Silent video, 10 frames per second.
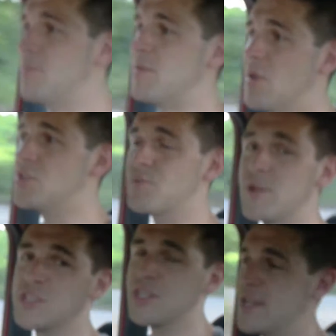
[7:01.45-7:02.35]
mean, most
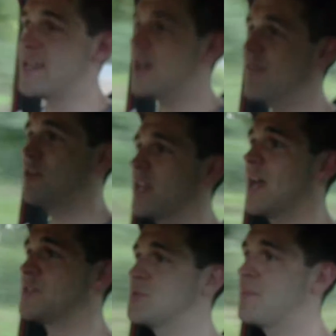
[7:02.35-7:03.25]
recently I've only
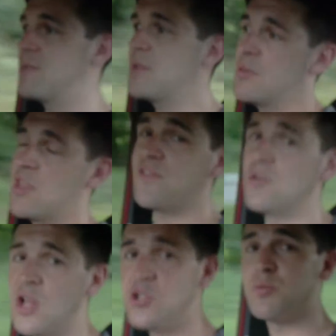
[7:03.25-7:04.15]
had to spend maybe a
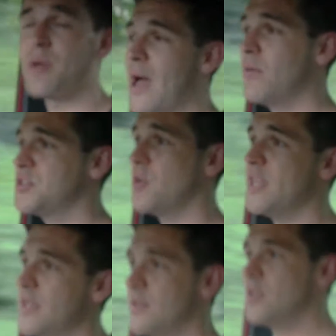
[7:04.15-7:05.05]
few £100s
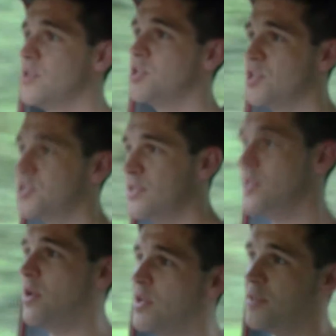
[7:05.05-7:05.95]
on it, just,
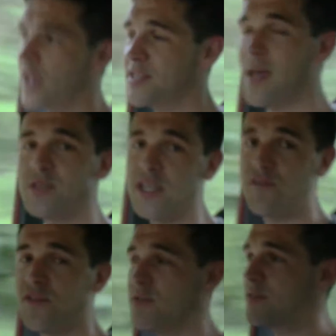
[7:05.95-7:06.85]
you know, adapting
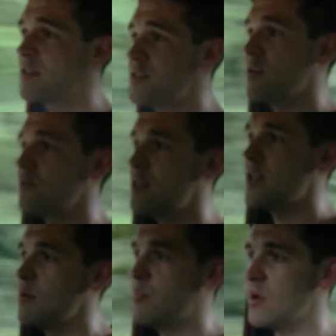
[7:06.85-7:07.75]
a few things here and
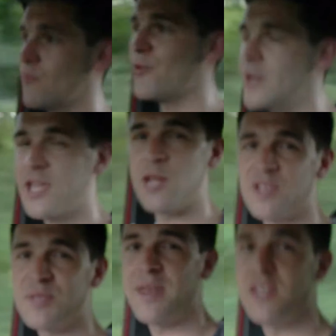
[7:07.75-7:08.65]
there, but really going to
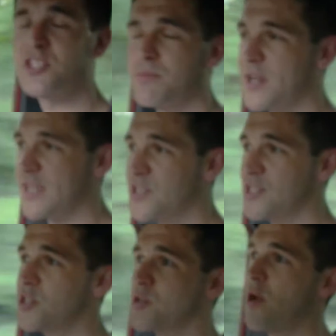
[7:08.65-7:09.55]
be spending some money
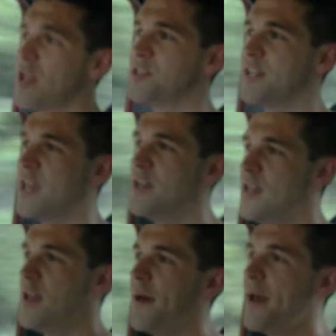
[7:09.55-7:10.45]
accessorising it.
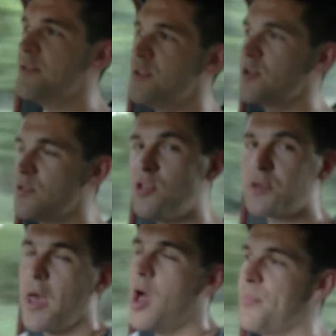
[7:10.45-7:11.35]
And, you know,
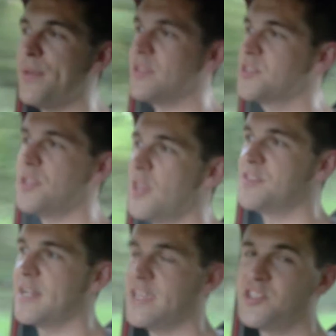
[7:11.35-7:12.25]
new carpets and
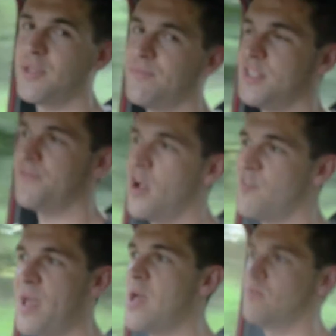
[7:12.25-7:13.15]
underlays,
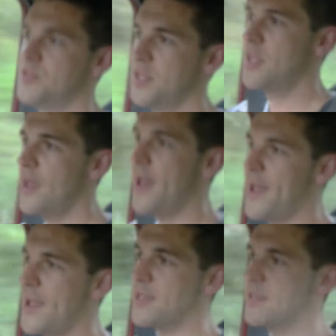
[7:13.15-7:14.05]
£75.
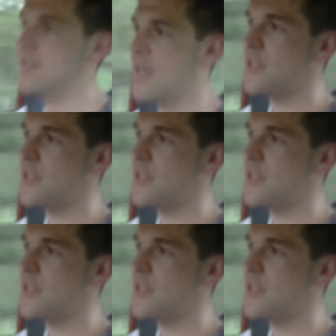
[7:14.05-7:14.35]
You can get